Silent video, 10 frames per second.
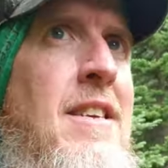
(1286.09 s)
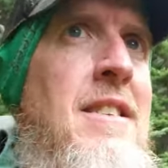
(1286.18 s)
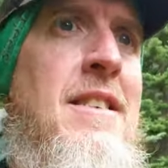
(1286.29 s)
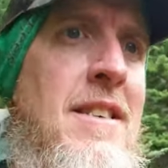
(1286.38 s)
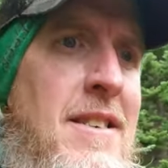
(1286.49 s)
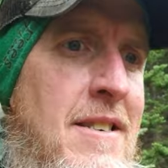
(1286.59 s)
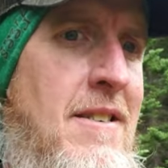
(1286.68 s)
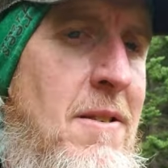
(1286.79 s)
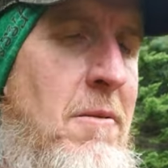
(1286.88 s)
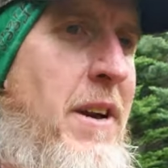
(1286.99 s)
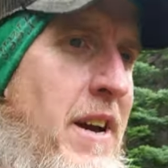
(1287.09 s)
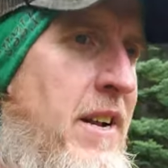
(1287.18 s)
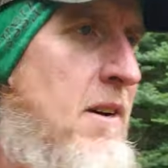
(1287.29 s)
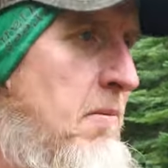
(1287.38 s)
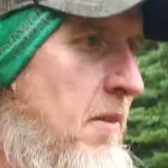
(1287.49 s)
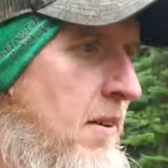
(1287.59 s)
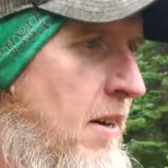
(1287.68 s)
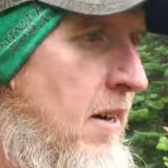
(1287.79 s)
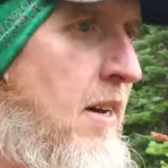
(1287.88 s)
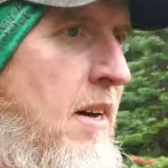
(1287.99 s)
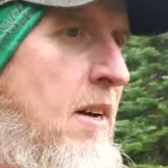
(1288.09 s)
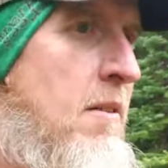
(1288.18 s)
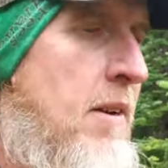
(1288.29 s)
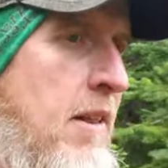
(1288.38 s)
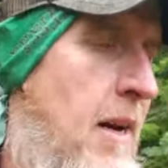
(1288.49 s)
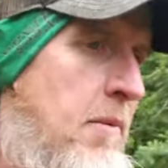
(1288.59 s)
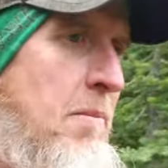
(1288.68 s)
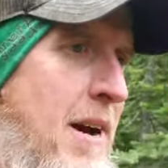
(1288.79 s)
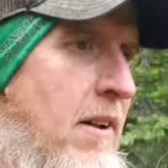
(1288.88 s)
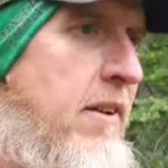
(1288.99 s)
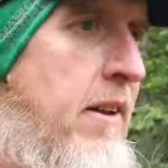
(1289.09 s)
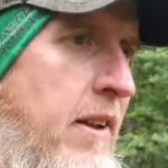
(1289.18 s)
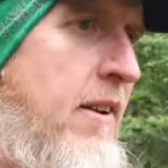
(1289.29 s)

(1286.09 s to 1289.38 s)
So we got up, we climbed a mountain,